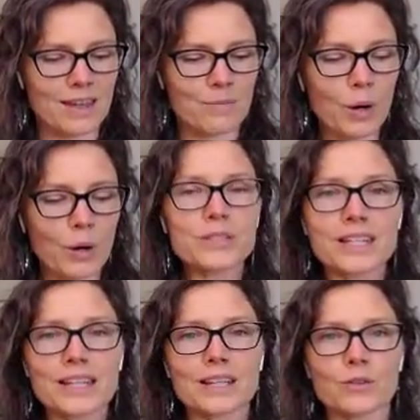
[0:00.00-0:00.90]
post
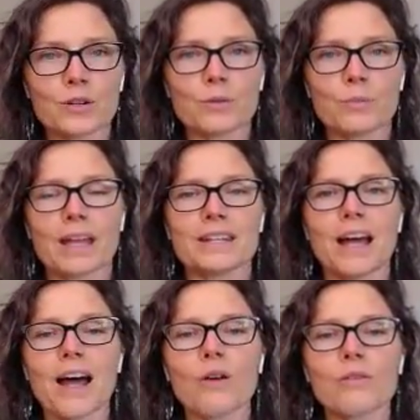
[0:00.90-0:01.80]
it in the group, and
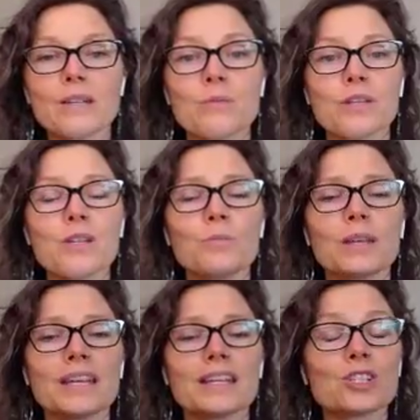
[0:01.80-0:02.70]
not only will you
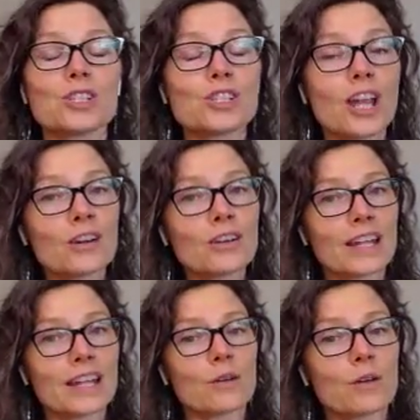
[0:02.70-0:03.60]
be
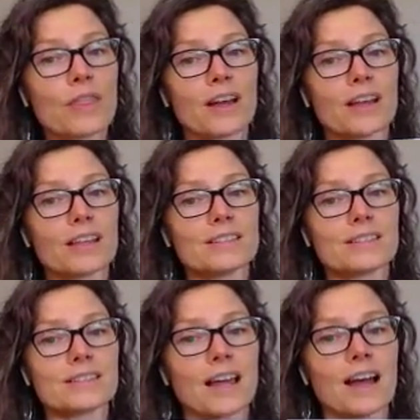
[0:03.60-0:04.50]
sharing with
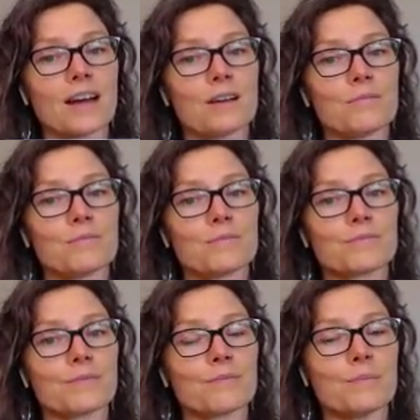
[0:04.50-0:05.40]
us
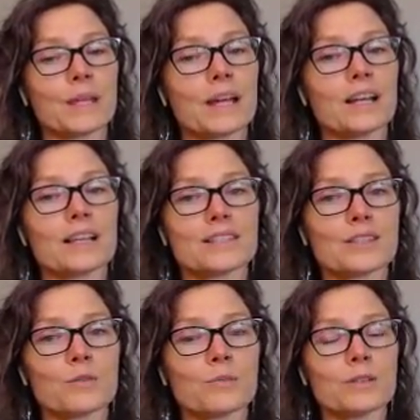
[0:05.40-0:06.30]
because
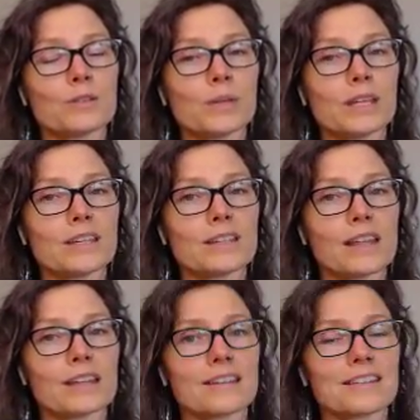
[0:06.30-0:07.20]
you'll be
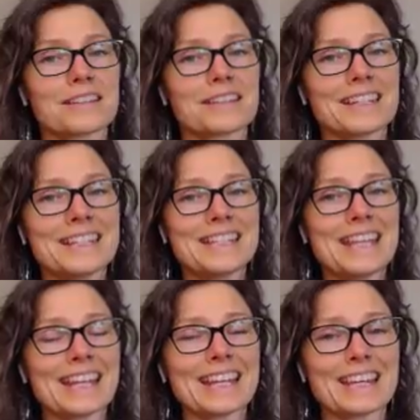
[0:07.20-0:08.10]
like
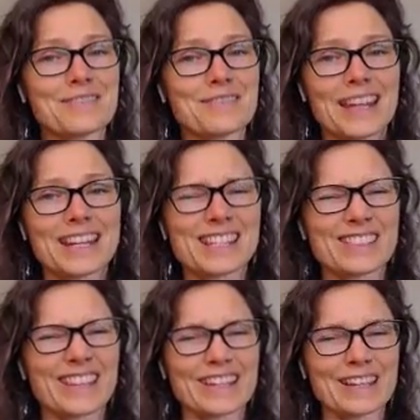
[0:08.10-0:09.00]
taking advantage
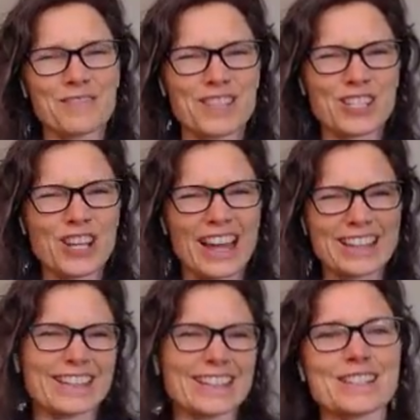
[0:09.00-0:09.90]
like of the
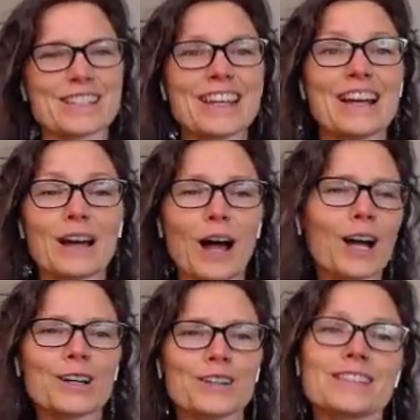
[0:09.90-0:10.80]
challenge,
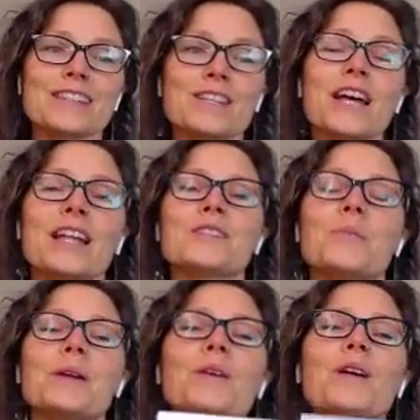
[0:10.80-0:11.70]
conquering the challenge,
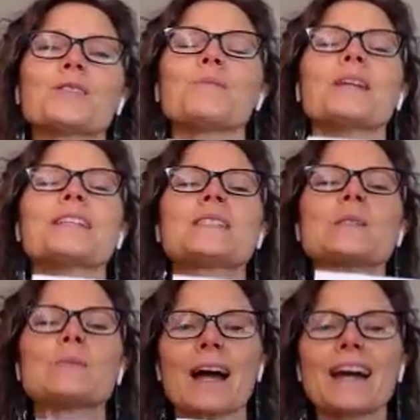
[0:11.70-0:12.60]
but you'll also be
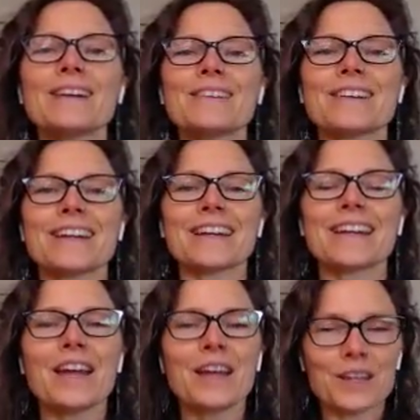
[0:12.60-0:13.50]

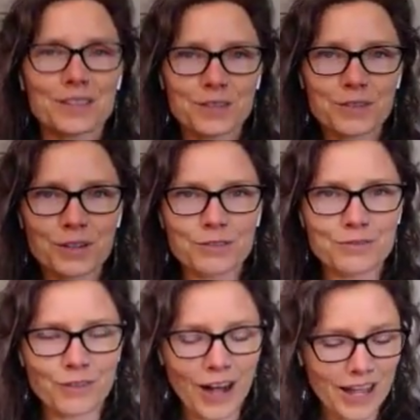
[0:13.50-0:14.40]
inspiring your
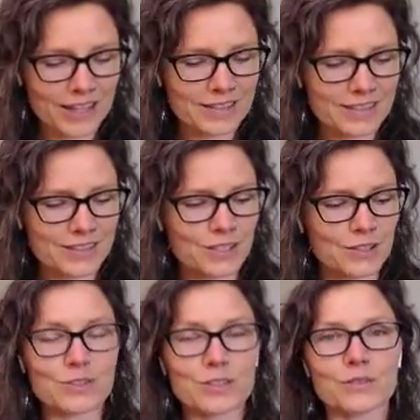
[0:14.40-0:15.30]
friends
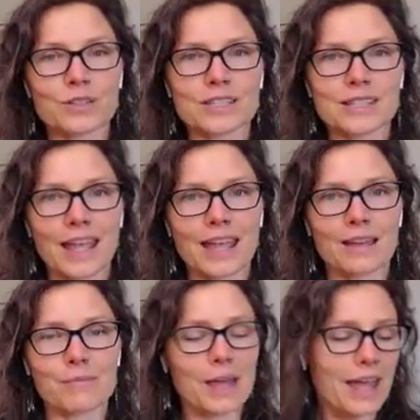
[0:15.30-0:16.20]
to do the
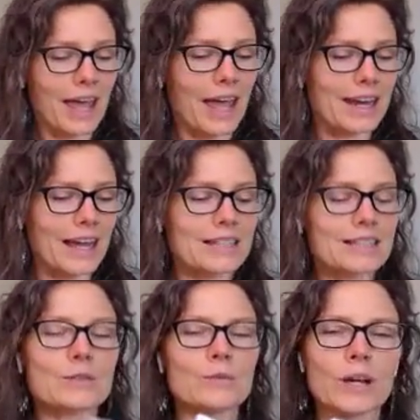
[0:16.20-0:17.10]
same. And I
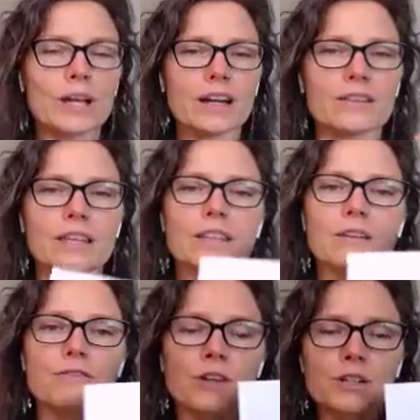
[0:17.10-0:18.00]
swear, like
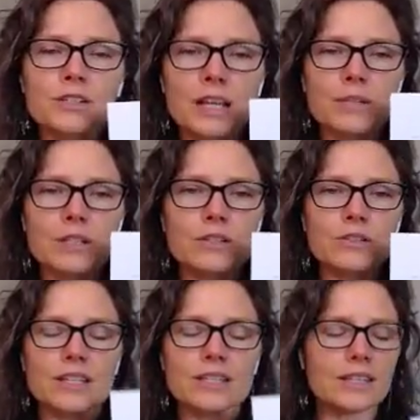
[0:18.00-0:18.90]
the first time you do
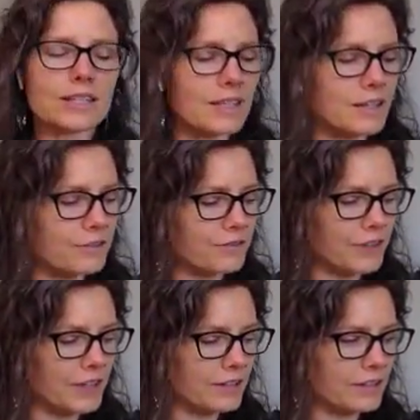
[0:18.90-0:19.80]
this, it's going to
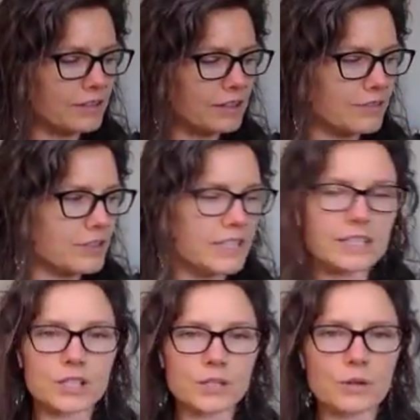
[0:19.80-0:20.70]
feel, if you
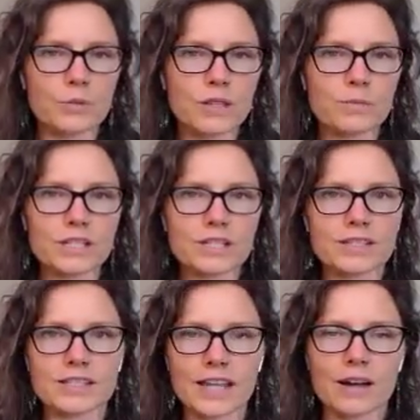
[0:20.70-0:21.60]
didn't do it with me
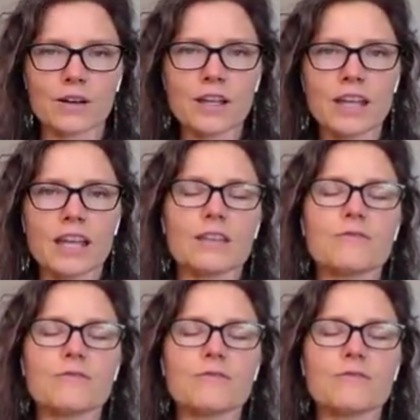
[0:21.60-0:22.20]
just now, the